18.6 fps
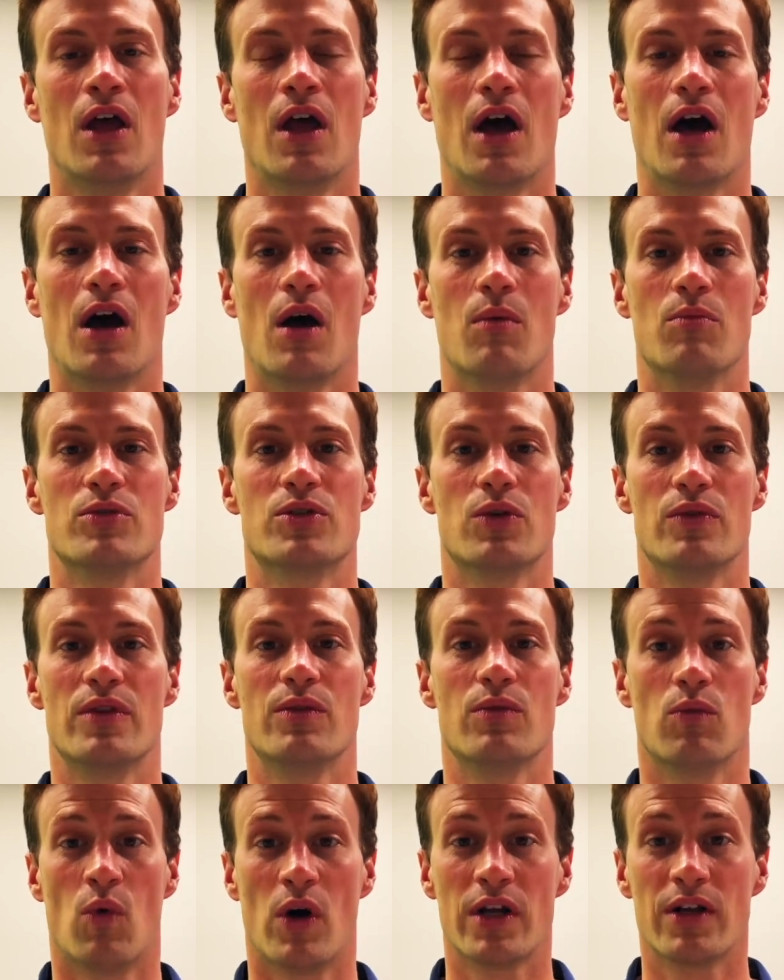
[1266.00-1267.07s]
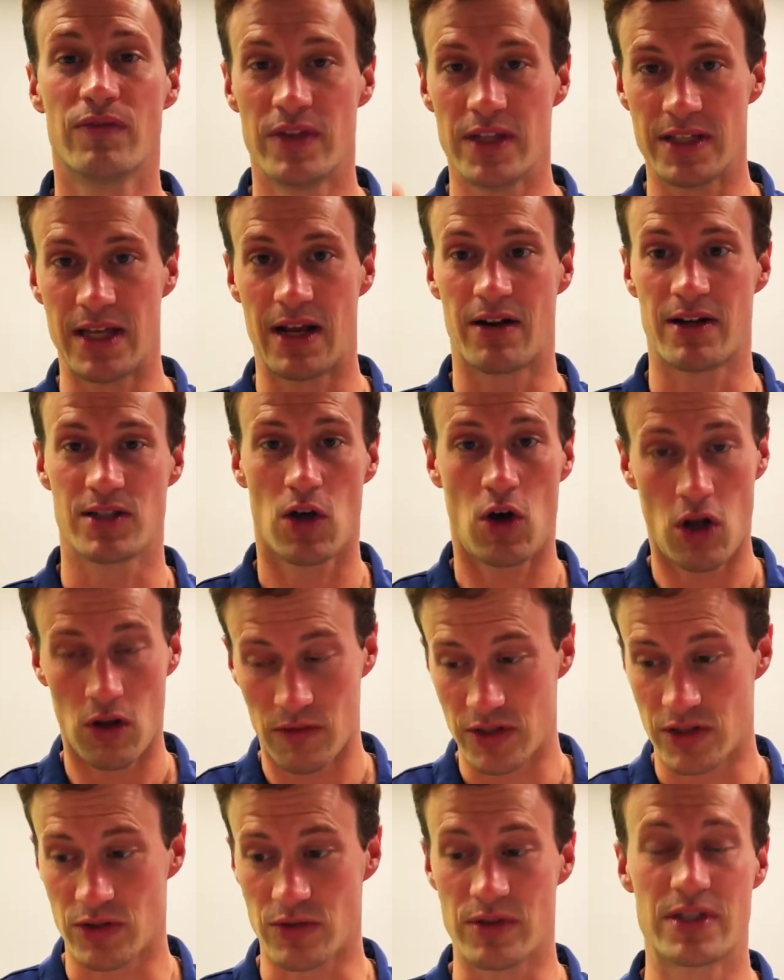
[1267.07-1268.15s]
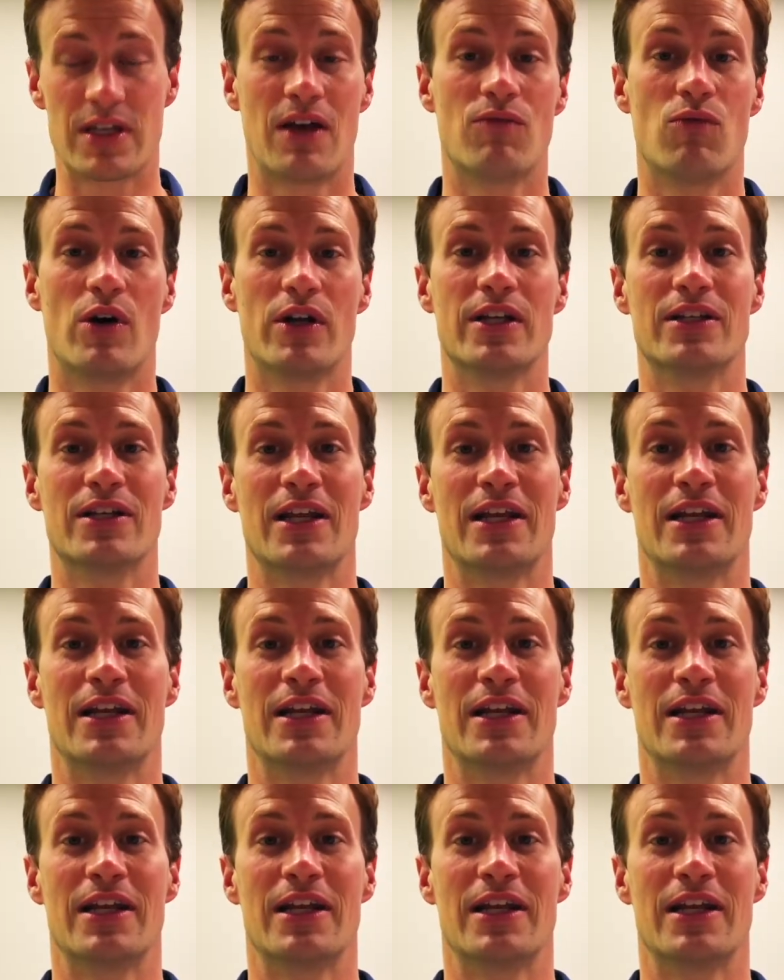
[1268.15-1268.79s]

Um, so one of these areas, all of our students have one in,